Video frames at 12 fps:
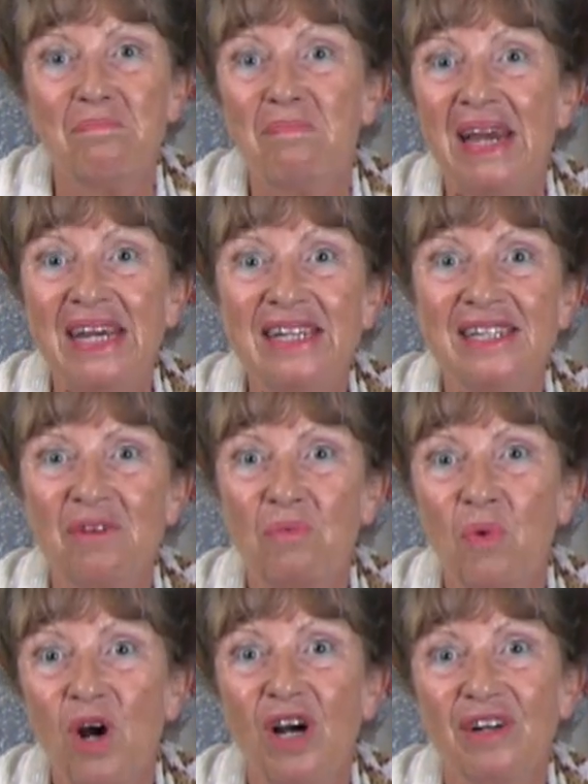made it
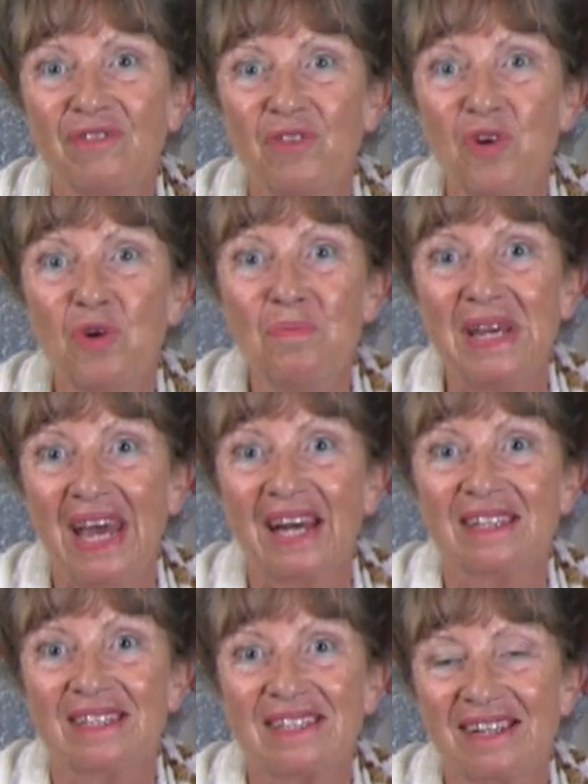work for me at the